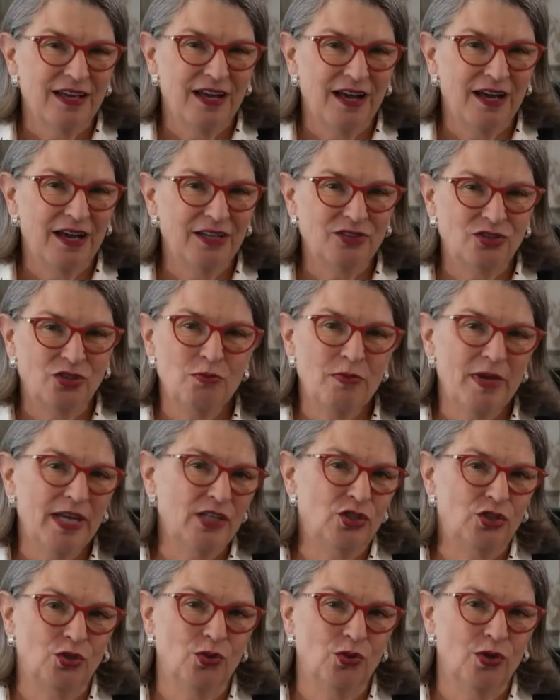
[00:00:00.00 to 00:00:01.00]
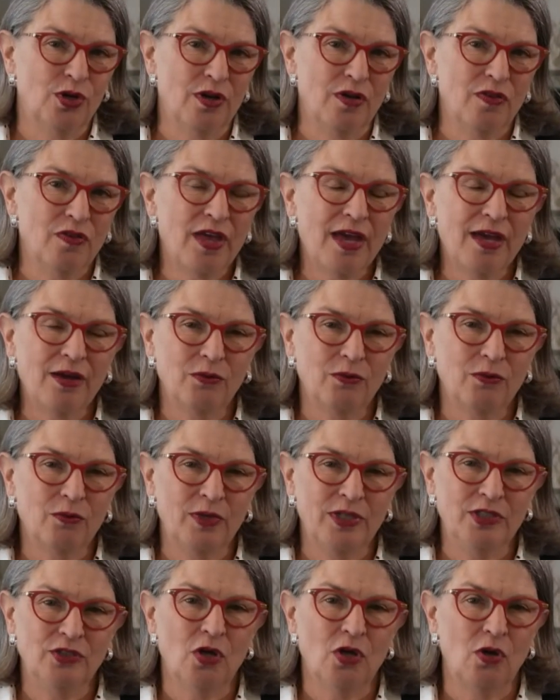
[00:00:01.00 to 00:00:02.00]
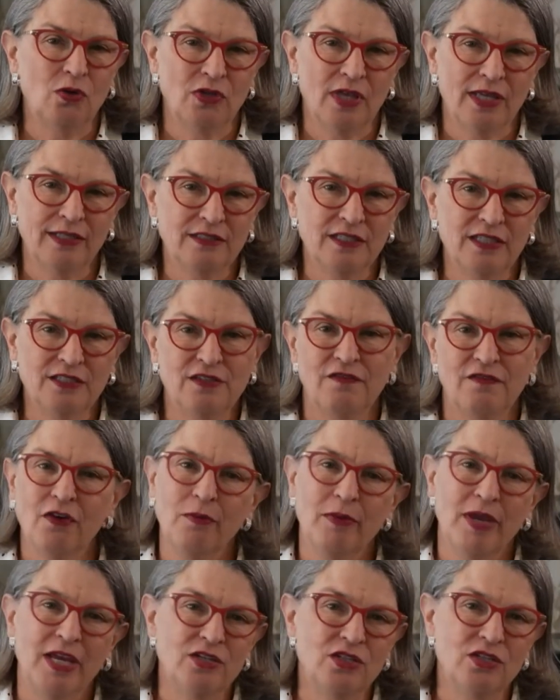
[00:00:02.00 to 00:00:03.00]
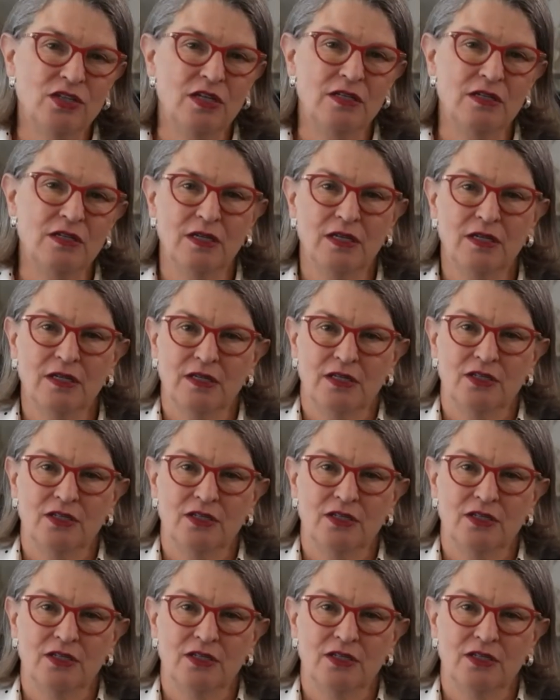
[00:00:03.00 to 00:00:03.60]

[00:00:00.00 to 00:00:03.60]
uh, to make sure that we don't let disinformation